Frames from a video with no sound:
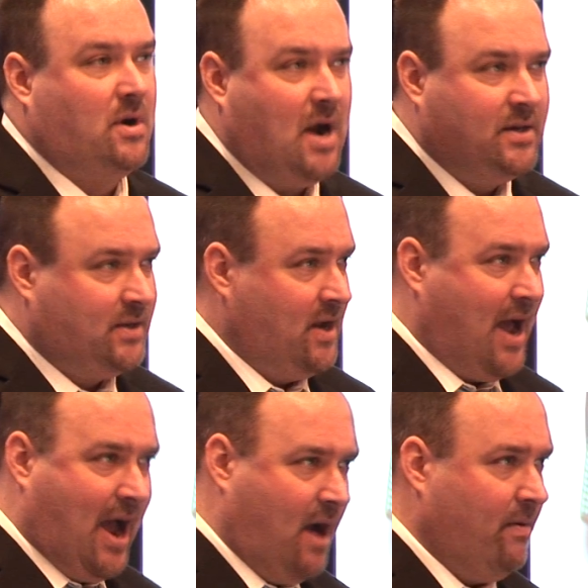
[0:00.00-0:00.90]
are actually
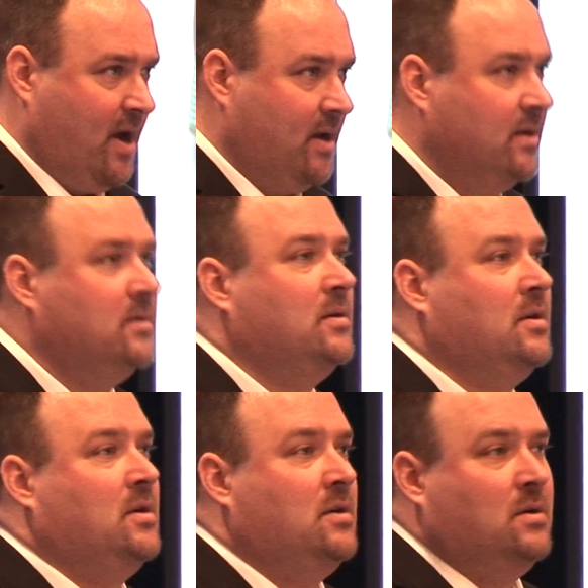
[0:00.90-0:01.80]
hiring
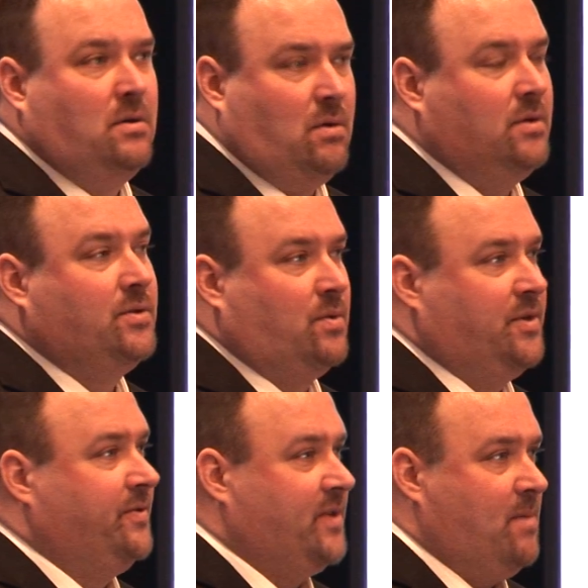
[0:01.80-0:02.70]
all
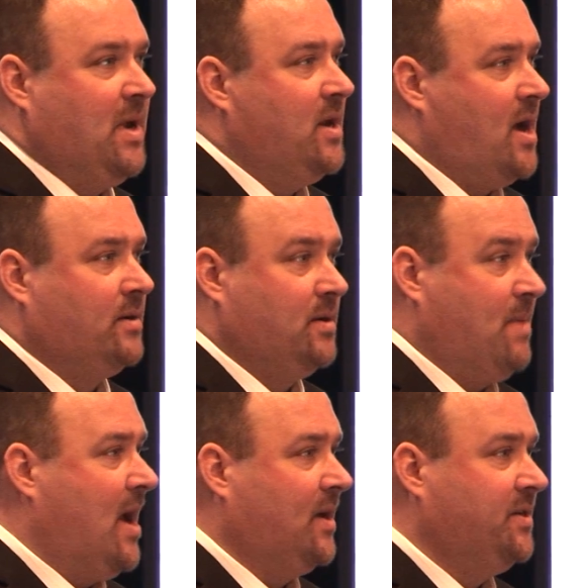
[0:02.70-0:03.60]
sorts of semiconductor
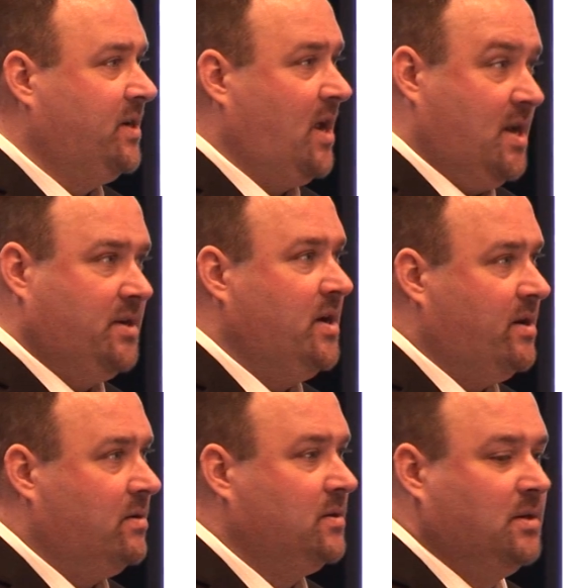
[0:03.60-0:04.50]
packaging
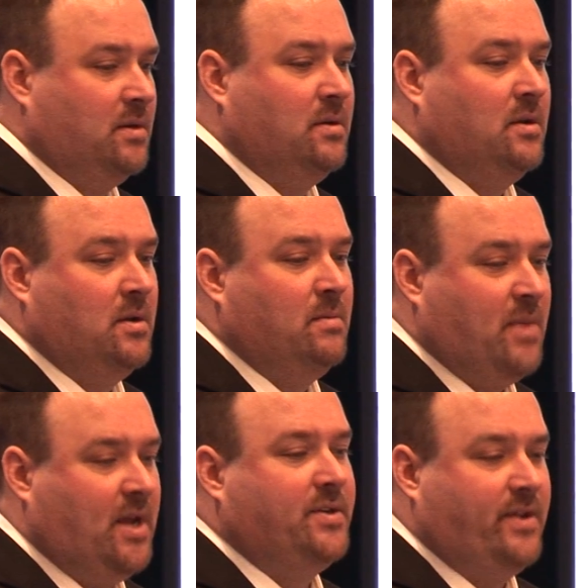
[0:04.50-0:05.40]
engineers
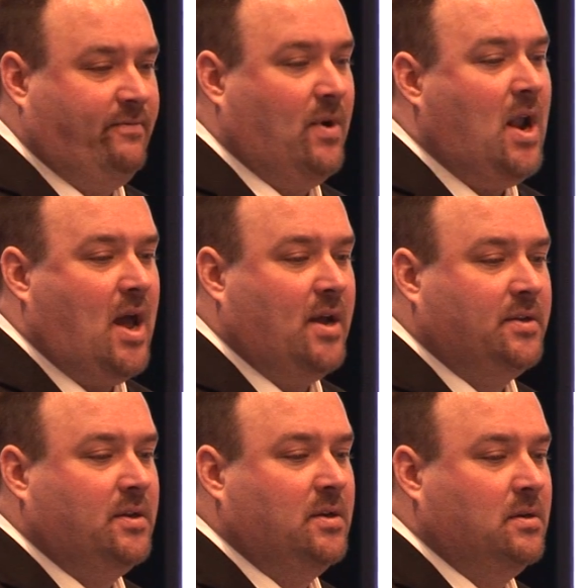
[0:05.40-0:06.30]
because they've
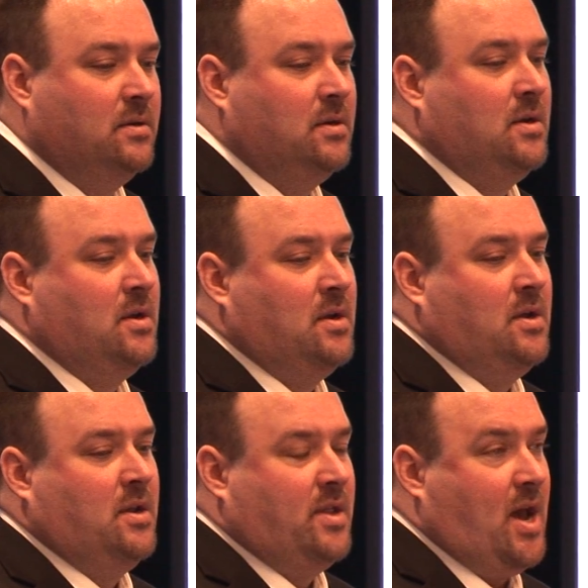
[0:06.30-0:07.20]
realized
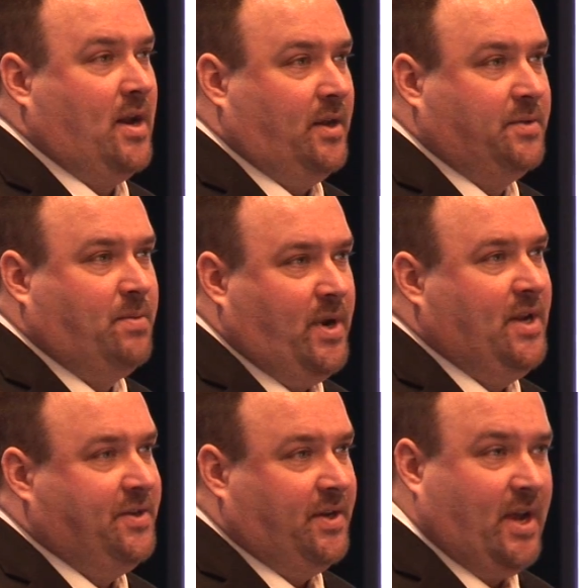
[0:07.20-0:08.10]
that it's pretty
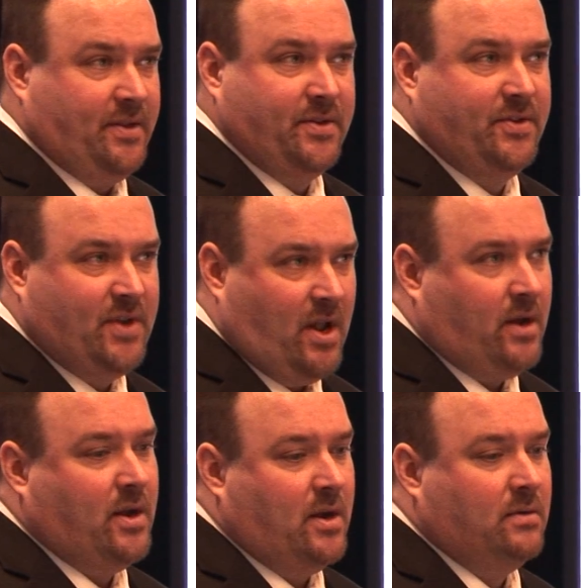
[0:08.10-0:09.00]
easy to get the
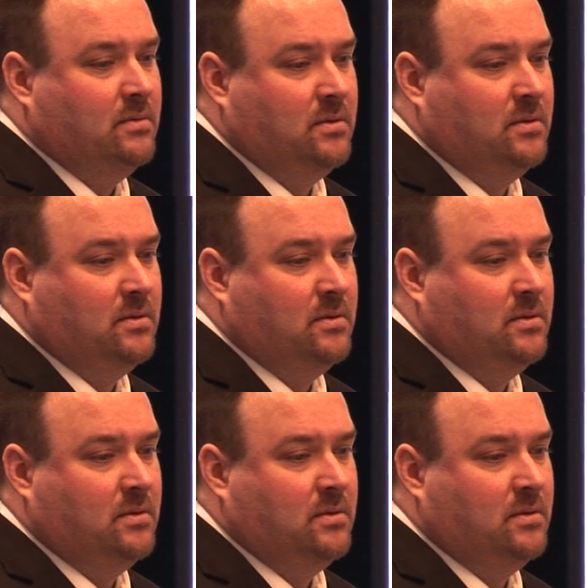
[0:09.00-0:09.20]
silicon